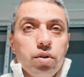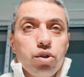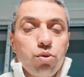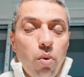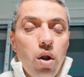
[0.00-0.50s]

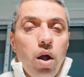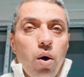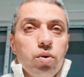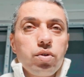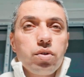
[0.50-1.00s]
small
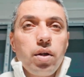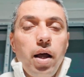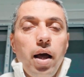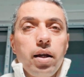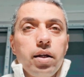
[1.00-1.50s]
house,
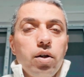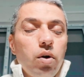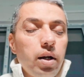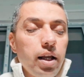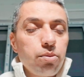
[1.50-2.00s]
and did not
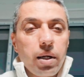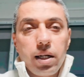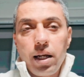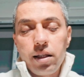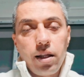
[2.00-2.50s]
expect
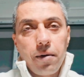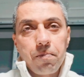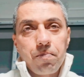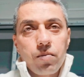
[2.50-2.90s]
anything